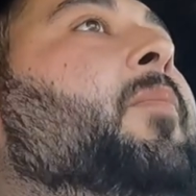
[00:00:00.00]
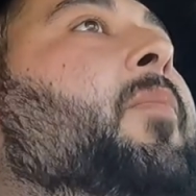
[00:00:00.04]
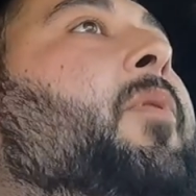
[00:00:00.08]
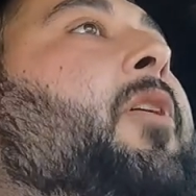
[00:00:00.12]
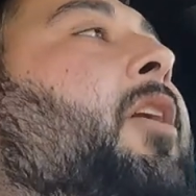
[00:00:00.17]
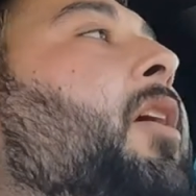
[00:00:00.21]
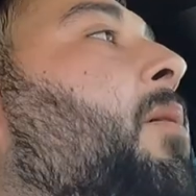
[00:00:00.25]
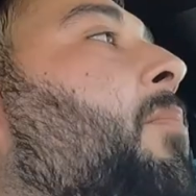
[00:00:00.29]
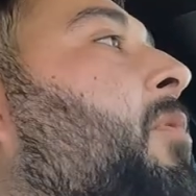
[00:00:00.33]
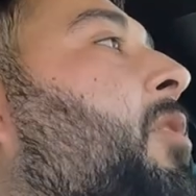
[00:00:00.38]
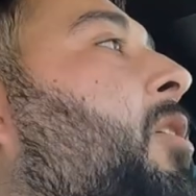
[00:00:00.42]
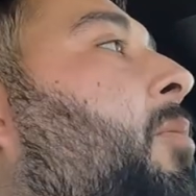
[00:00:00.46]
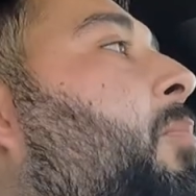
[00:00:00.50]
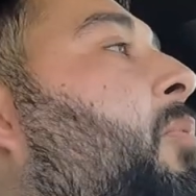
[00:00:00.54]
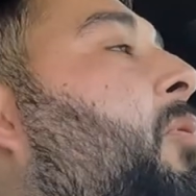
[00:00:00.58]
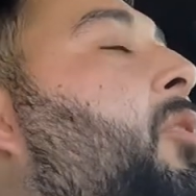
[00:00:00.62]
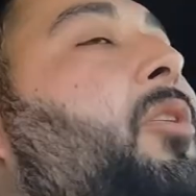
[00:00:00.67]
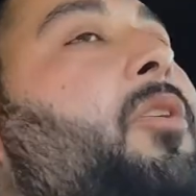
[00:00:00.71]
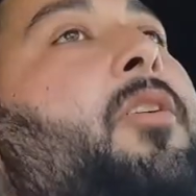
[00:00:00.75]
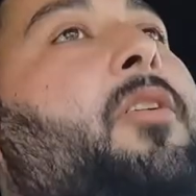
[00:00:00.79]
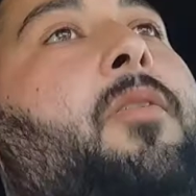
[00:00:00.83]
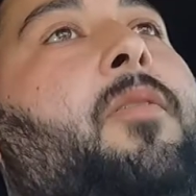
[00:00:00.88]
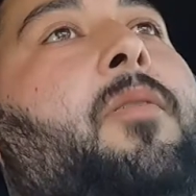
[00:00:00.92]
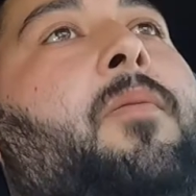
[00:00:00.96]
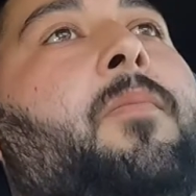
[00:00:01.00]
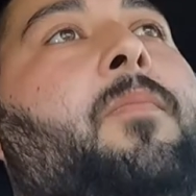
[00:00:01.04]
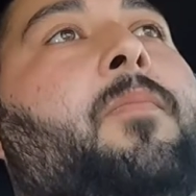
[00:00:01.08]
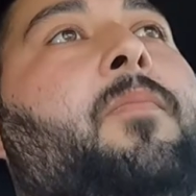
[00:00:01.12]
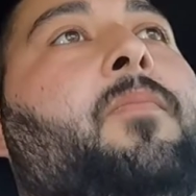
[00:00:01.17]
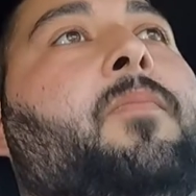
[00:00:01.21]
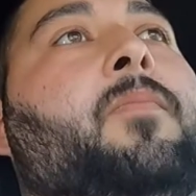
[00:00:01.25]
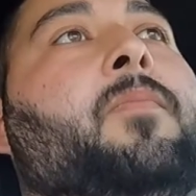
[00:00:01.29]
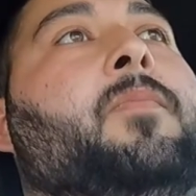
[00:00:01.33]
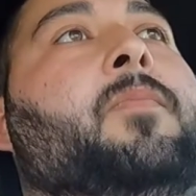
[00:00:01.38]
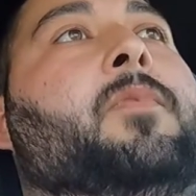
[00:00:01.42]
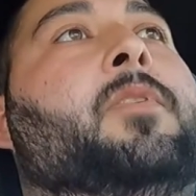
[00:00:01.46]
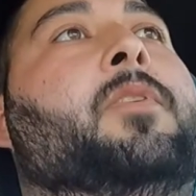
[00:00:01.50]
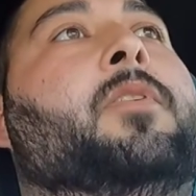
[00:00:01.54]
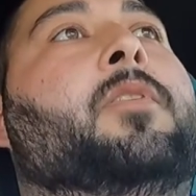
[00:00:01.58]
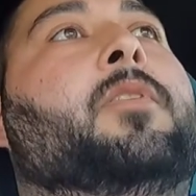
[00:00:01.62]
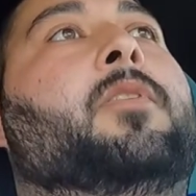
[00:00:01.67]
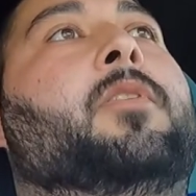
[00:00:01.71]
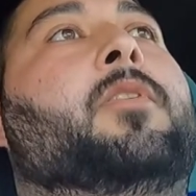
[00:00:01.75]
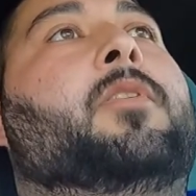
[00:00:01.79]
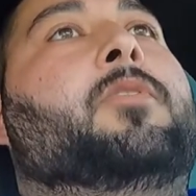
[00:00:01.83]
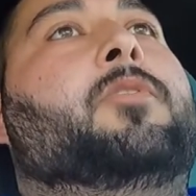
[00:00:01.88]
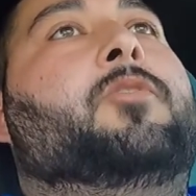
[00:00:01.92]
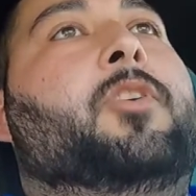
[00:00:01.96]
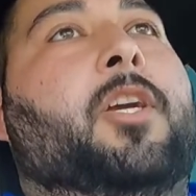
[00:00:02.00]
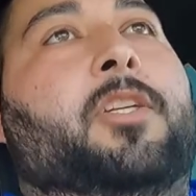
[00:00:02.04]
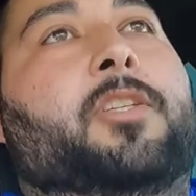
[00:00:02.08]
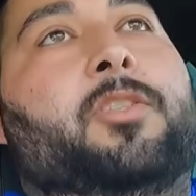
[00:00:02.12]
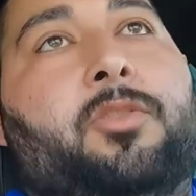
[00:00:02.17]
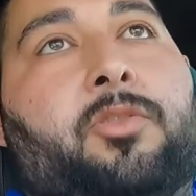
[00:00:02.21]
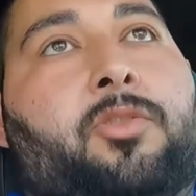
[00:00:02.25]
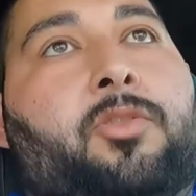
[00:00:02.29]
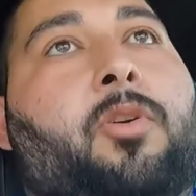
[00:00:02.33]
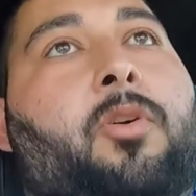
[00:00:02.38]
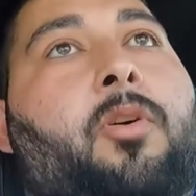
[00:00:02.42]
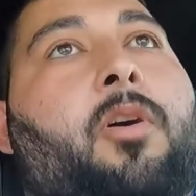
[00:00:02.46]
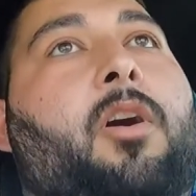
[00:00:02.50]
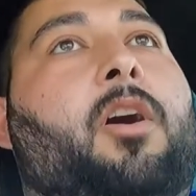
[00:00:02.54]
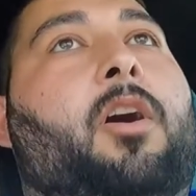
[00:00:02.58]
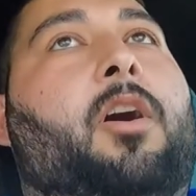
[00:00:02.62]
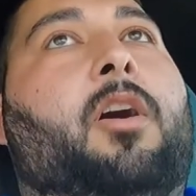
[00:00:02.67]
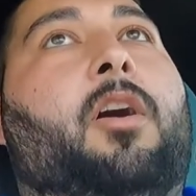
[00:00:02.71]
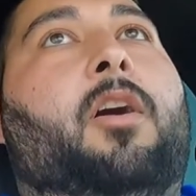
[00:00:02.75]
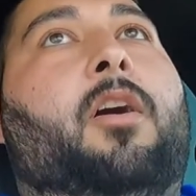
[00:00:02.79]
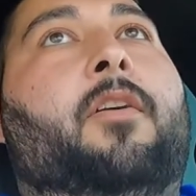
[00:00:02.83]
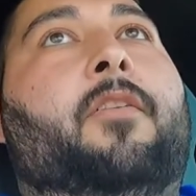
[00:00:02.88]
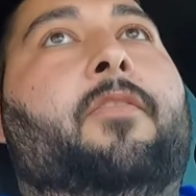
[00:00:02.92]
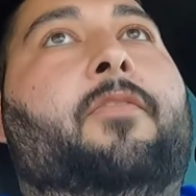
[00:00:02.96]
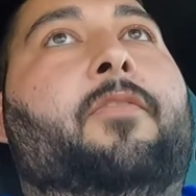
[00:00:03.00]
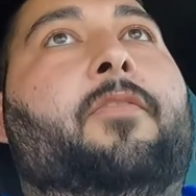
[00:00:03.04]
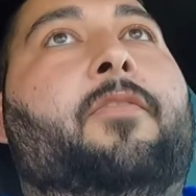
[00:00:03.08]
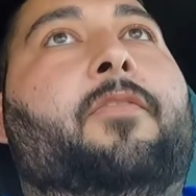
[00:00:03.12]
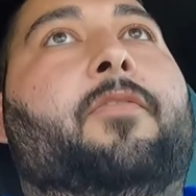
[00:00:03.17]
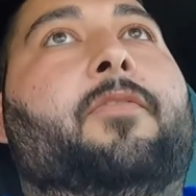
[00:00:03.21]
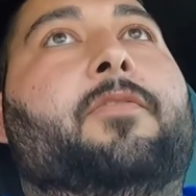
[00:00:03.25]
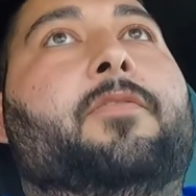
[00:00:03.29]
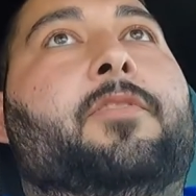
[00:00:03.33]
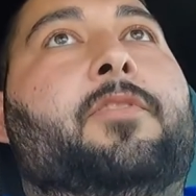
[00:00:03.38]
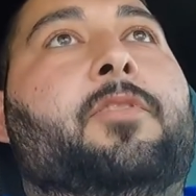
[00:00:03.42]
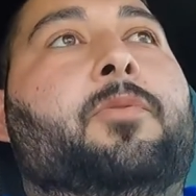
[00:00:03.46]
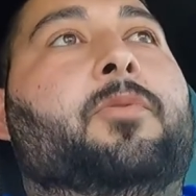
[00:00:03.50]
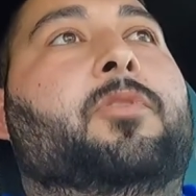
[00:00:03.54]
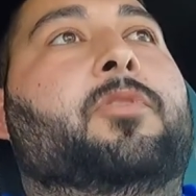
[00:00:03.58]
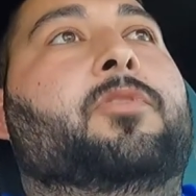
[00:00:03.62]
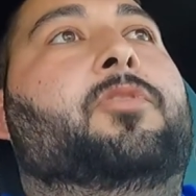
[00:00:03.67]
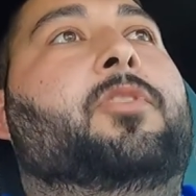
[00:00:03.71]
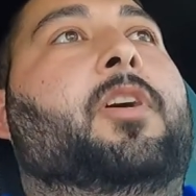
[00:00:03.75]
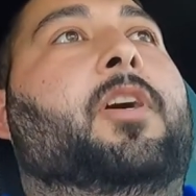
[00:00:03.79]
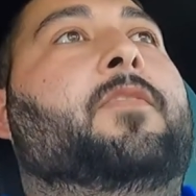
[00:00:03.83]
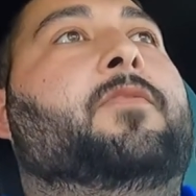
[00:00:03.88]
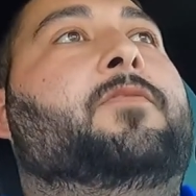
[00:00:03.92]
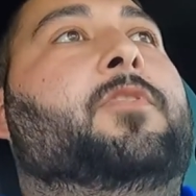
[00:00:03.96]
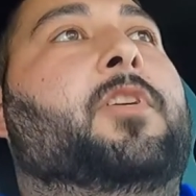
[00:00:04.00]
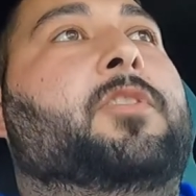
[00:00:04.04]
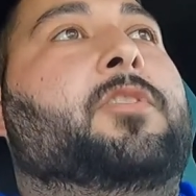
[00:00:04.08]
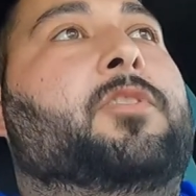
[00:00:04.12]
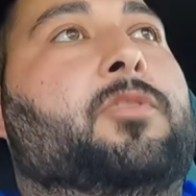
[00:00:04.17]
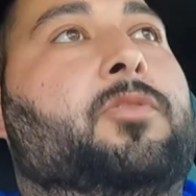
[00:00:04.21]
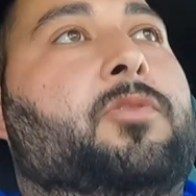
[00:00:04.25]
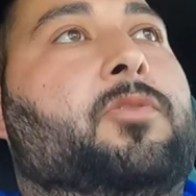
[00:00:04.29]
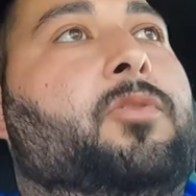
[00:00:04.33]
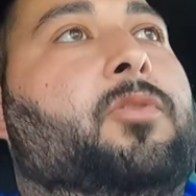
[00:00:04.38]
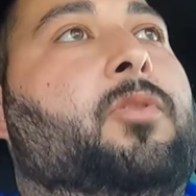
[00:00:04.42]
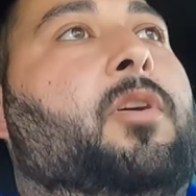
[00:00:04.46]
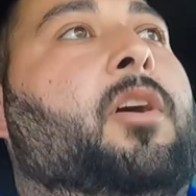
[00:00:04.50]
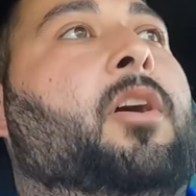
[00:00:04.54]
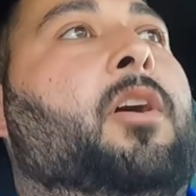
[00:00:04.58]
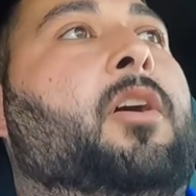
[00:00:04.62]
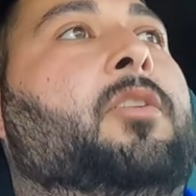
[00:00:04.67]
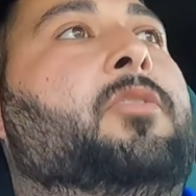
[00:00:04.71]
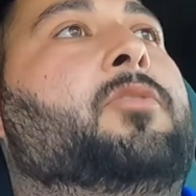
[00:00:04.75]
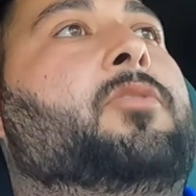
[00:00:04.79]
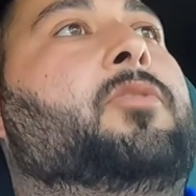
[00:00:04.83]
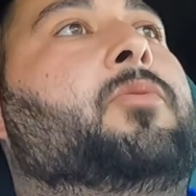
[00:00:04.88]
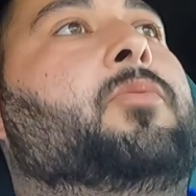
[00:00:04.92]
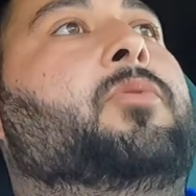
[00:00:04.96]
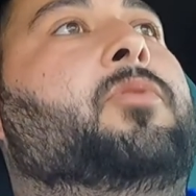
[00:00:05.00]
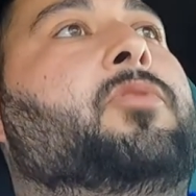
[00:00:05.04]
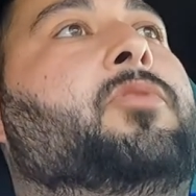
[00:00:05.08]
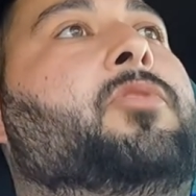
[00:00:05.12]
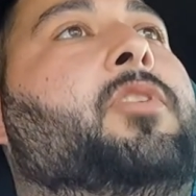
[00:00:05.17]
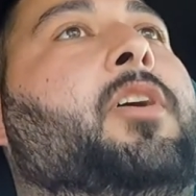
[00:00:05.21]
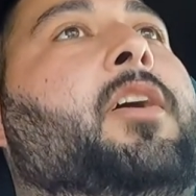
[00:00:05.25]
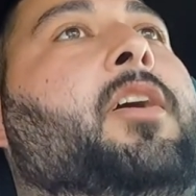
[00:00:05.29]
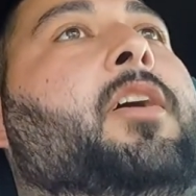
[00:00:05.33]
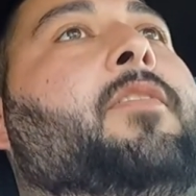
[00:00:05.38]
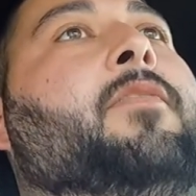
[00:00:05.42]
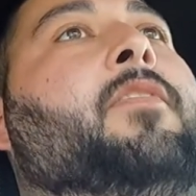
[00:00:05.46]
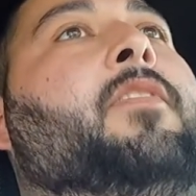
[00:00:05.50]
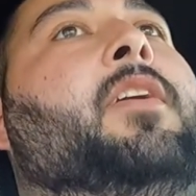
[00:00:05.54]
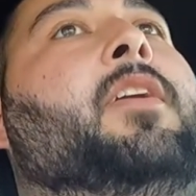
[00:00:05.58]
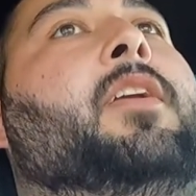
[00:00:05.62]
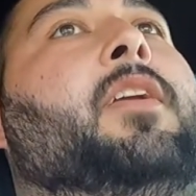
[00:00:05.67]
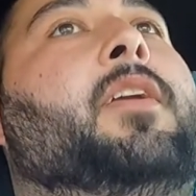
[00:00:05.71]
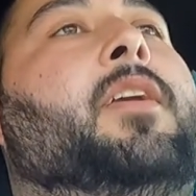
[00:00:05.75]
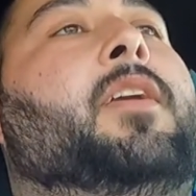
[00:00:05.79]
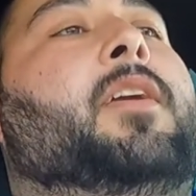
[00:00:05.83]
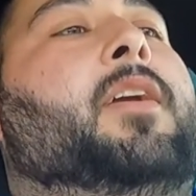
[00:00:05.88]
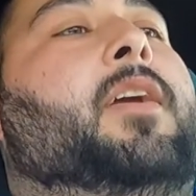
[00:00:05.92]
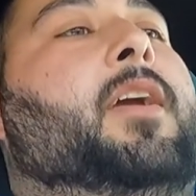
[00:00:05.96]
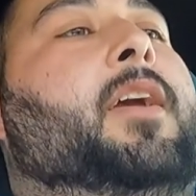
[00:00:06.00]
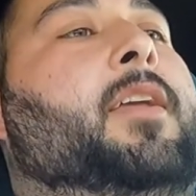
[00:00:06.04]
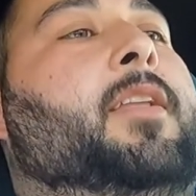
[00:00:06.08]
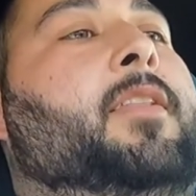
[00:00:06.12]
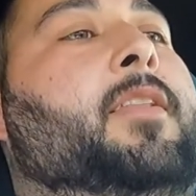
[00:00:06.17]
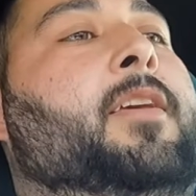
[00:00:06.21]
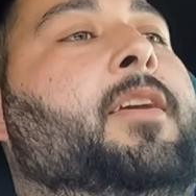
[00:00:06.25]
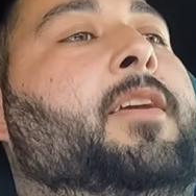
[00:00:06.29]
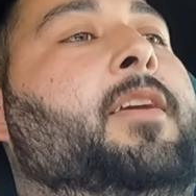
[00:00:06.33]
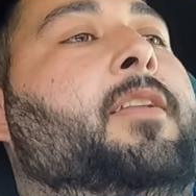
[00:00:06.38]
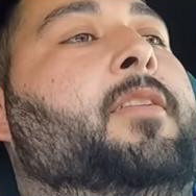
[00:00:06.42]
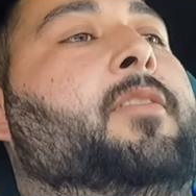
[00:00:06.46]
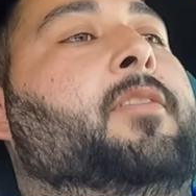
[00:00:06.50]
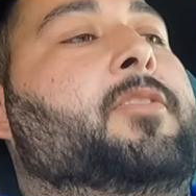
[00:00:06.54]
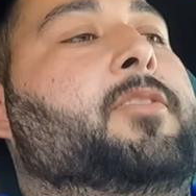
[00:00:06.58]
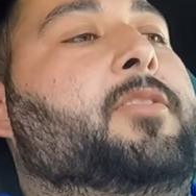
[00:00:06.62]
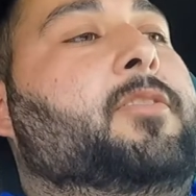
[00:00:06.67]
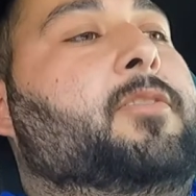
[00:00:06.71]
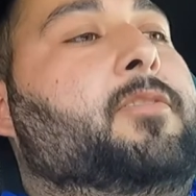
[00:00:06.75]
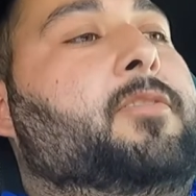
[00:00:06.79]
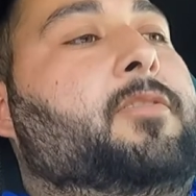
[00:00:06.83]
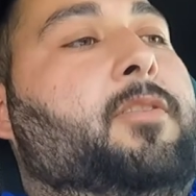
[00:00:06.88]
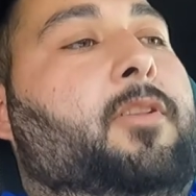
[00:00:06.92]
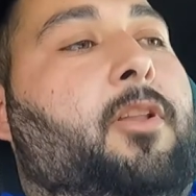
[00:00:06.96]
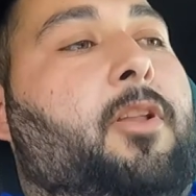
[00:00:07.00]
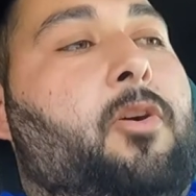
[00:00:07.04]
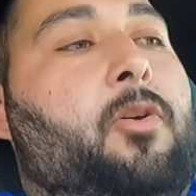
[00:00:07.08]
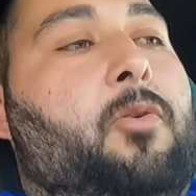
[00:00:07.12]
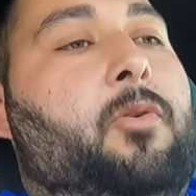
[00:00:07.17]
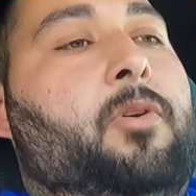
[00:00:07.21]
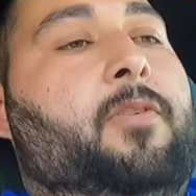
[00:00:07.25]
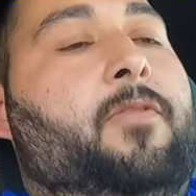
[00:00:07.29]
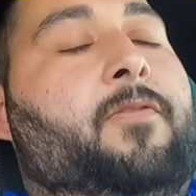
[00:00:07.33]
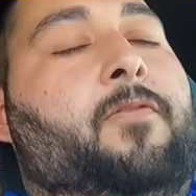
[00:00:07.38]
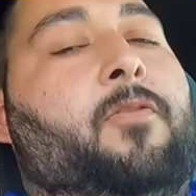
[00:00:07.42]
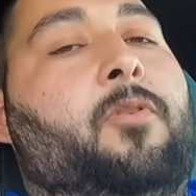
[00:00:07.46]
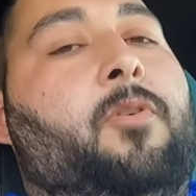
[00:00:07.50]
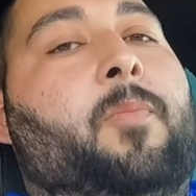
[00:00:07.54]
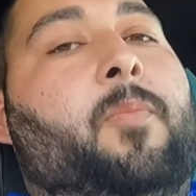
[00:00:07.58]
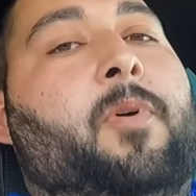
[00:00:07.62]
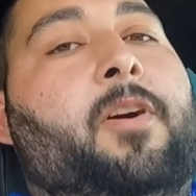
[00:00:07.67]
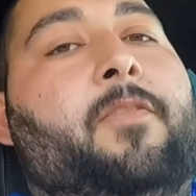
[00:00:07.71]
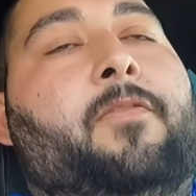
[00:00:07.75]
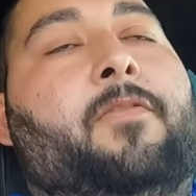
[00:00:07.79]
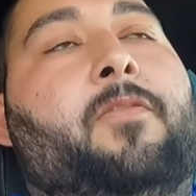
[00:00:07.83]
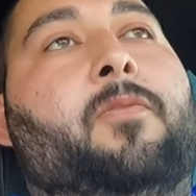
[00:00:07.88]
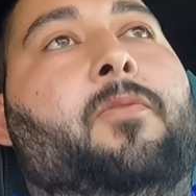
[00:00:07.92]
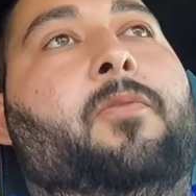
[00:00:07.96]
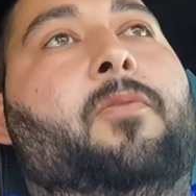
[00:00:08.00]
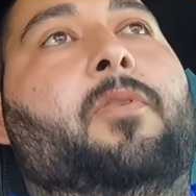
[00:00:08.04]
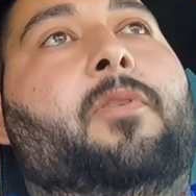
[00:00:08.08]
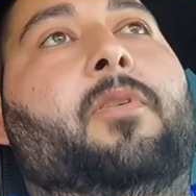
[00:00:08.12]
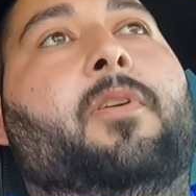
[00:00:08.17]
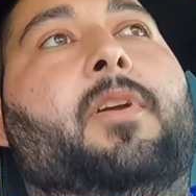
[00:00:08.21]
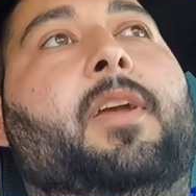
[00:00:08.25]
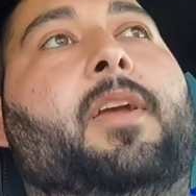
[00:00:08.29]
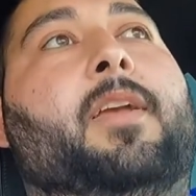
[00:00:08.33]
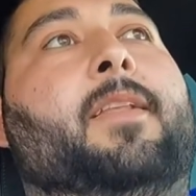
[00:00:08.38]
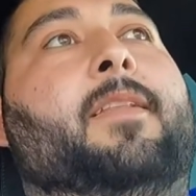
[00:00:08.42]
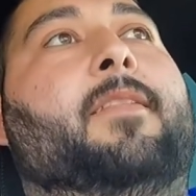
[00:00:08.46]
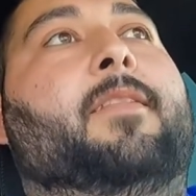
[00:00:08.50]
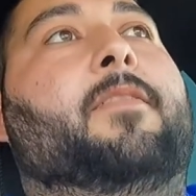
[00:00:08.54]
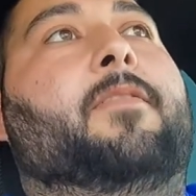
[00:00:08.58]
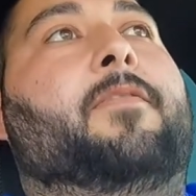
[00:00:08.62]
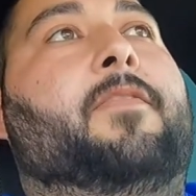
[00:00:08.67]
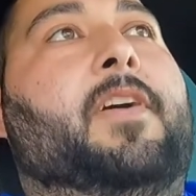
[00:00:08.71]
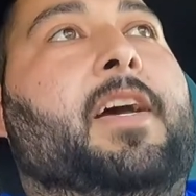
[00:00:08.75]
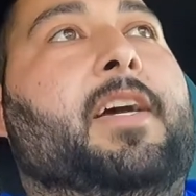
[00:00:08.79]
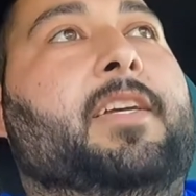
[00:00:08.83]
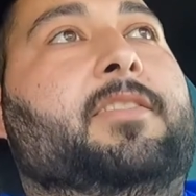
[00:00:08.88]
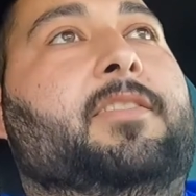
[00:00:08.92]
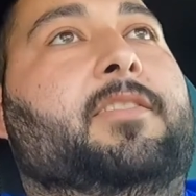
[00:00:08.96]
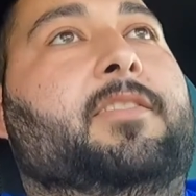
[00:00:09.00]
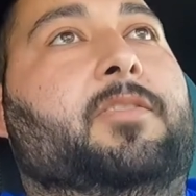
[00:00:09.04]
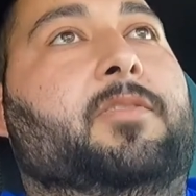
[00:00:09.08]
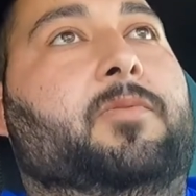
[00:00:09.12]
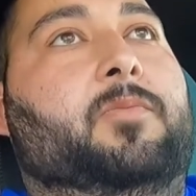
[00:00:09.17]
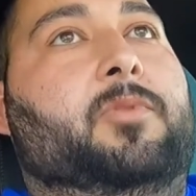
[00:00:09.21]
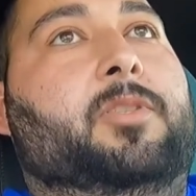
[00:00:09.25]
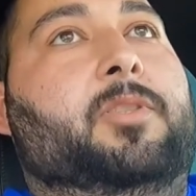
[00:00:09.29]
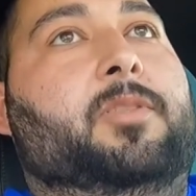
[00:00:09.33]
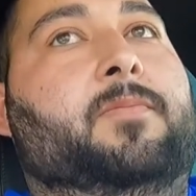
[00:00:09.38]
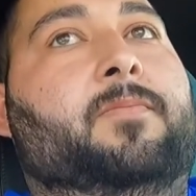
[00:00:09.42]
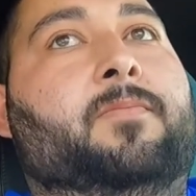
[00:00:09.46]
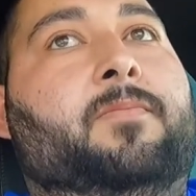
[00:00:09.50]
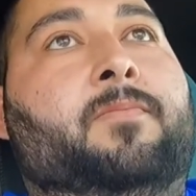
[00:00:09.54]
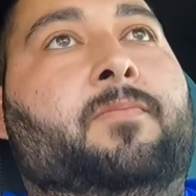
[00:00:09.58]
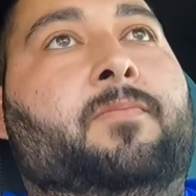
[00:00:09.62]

But I'm gonna put traction control off, 2-wheel drive, traction control on, 2-wheel drive, and then the slower 4x4 and the fastest one.